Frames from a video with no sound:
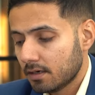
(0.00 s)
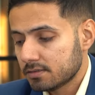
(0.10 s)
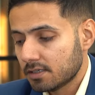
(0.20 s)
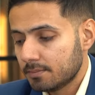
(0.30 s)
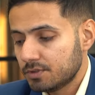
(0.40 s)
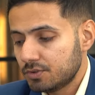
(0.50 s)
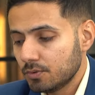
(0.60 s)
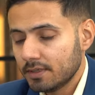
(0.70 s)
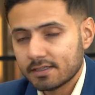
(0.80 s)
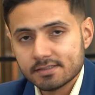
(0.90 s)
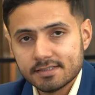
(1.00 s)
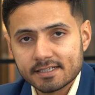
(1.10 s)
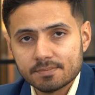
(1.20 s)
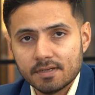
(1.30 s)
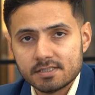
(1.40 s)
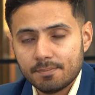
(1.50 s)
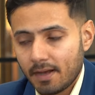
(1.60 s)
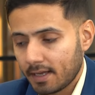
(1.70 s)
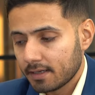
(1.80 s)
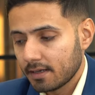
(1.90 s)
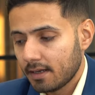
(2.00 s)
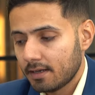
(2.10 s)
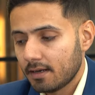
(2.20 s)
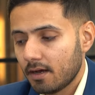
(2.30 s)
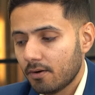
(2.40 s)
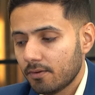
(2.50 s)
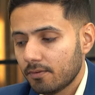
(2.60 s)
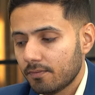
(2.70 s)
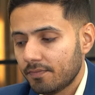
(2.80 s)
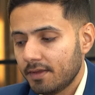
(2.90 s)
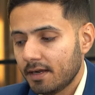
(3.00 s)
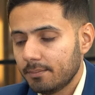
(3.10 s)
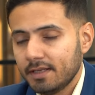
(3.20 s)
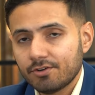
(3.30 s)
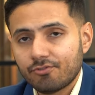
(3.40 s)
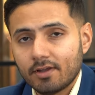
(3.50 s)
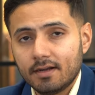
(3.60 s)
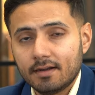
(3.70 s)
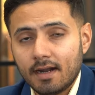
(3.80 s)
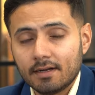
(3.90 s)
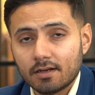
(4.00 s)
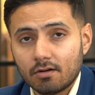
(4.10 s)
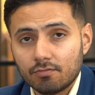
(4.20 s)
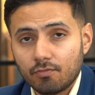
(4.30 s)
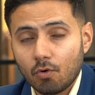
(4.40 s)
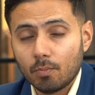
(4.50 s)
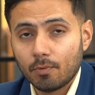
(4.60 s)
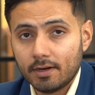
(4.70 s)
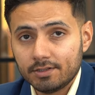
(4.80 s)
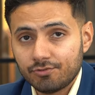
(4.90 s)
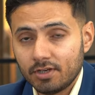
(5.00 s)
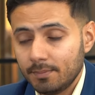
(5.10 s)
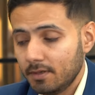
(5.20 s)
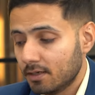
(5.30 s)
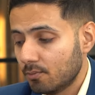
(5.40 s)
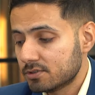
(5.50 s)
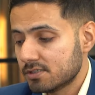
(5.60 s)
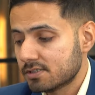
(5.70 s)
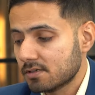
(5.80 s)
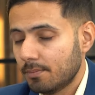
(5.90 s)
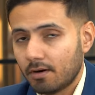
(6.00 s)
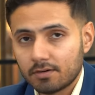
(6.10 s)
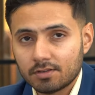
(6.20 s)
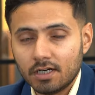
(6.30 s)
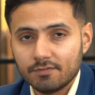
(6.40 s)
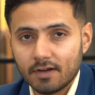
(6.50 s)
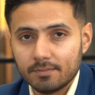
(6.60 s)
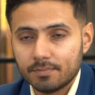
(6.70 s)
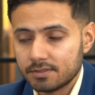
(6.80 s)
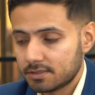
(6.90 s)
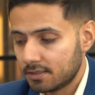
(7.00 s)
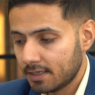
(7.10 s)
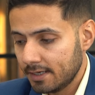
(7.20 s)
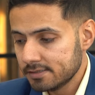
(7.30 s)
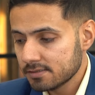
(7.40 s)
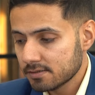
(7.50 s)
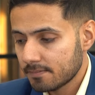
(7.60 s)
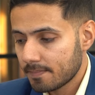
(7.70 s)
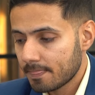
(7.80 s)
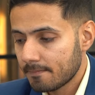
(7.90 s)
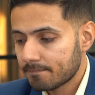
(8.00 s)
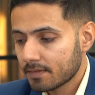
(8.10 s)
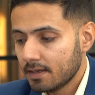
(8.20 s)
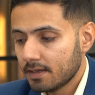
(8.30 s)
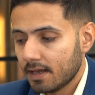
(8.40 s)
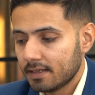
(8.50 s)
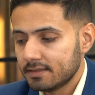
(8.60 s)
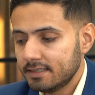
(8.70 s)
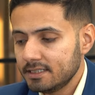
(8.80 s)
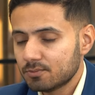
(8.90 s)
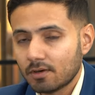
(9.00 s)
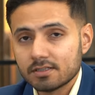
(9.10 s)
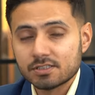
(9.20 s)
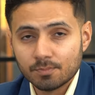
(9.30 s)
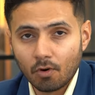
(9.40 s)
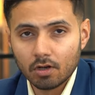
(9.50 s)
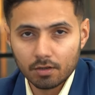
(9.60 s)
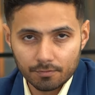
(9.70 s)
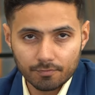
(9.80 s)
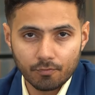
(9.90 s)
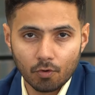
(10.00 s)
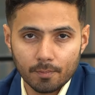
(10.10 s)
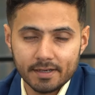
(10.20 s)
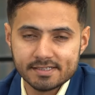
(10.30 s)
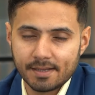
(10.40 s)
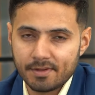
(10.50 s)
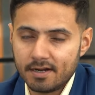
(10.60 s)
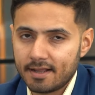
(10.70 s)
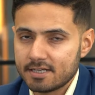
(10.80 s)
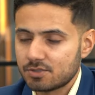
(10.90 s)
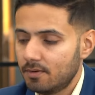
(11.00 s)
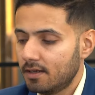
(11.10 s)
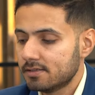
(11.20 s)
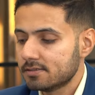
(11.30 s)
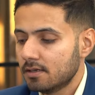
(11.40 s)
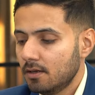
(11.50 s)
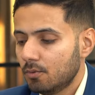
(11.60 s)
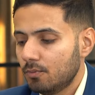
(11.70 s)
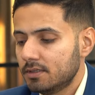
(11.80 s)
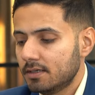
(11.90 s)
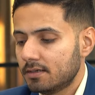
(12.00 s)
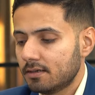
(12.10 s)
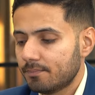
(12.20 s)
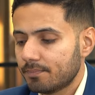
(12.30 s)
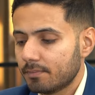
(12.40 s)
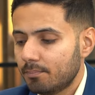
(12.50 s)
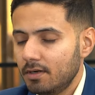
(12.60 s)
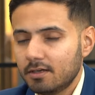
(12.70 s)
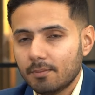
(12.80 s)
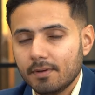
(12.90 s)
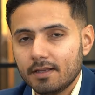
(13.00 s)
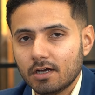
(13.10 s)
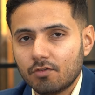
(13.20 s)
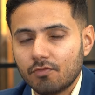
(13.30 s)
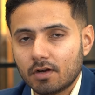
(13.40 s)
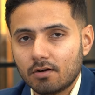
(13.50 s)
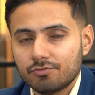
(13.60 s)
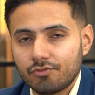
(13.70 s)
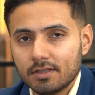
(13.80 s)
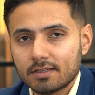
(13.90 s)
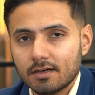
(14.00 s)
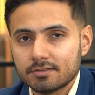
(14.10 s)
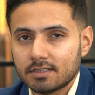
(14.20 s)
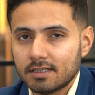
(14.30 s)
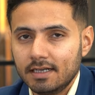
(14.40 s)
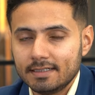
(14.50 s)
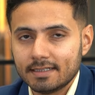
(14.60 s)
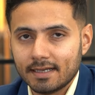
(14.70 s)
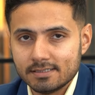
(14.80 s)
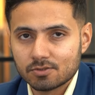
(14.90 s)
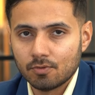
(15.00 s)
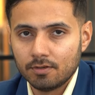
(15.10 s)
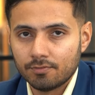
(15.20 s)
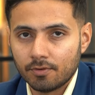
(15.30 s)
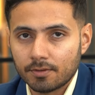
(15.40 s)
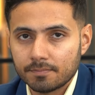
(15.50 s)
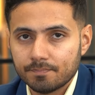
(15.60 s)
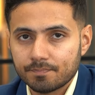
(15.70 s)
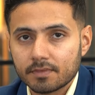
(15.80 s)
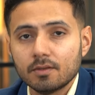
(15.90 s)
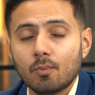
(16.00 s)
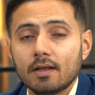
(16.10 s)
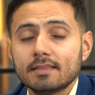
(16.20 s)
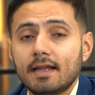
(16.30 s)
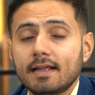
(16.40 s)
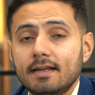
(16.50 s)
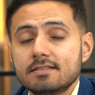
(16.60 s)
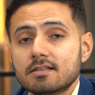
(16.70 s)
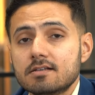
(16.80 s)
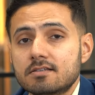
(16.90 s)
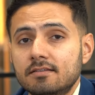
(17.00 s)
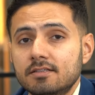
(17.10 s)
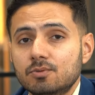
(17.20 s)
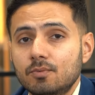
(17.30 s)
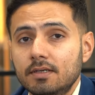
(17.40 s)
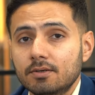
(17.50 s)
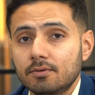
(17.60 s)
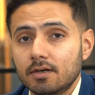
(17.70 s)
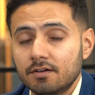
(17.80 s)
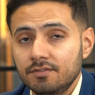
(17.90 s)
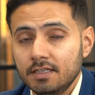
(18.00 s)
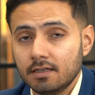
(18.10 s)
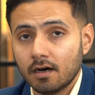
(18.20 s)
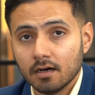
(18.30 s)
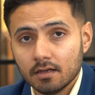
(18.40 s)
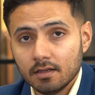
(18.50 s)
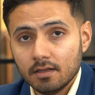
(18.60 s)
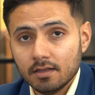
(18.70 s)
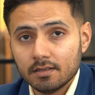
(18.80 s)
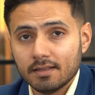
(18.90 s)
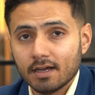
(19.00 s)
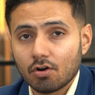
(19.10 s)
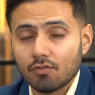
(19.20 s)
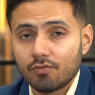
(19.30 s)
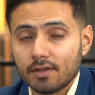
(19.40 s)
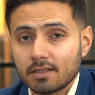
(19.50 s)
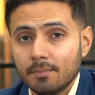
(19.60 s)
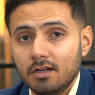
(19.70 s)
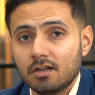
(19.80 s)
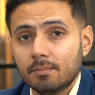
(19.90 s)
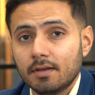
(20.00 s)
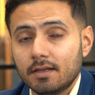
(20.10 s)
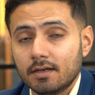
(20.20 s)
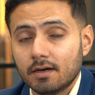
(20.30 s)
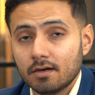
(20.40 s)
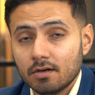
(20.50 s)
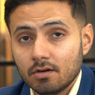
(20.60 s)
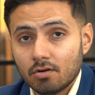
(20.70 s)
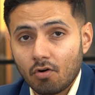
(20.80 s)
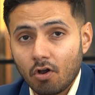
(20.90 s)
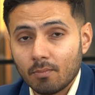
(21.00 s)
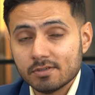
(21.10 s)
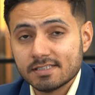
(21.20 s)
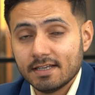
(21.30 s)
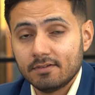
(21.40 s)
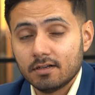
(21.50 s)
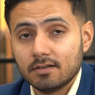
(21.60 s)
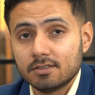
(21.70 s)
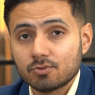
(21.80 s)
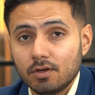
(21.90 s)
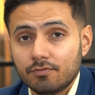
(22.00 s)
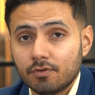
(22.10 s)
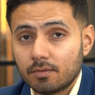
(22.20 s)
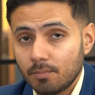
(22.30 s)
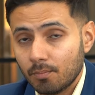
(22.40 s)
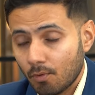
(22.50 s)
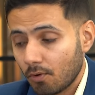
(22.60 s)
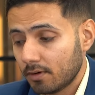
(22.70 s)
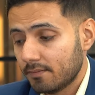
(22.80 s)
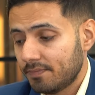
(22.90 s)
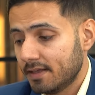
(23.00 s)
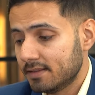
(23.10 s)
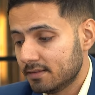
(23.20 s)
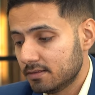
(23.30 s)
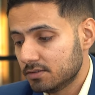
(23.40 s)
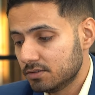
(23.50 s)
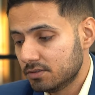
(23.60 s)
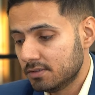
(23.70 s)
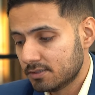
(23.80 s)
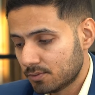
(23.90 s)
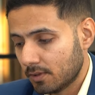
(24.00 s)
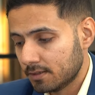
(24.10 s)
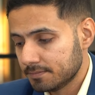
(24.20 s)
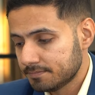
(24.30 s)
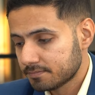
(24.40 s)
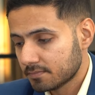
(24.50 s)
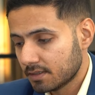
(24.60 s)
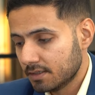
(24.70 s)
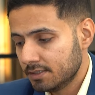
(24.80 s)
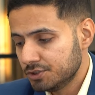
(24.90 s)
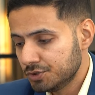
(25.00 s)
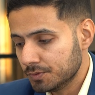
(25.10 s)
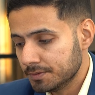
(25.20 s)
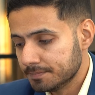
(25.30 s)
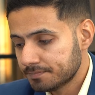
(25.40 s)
some 2 years, 6 months back, and now they are being traded at around 4.3 million, which is about 35% gains. And these were smaller 4-bed semi-detached villas with a built-up area of around 3,089 square foot. The one that I discussed in this video, AVENA, they are offering a built-up area almost 700 square foot more than this one in June.